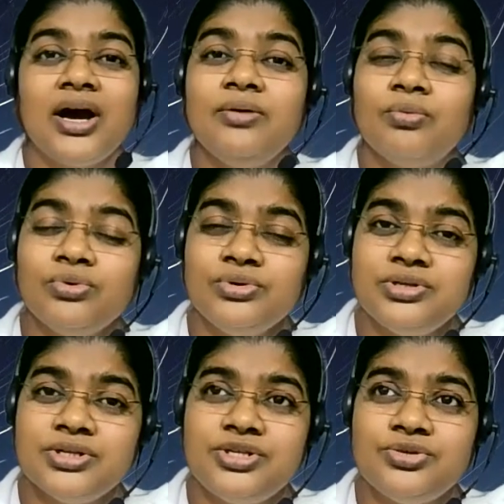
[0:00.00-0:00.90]
I
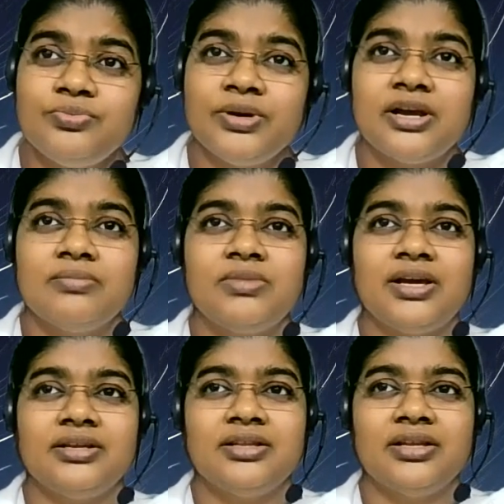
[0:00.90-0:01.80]
wanted to become
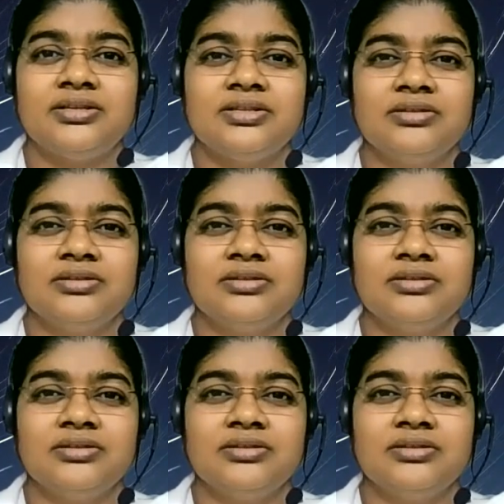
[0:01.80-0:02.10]
like that.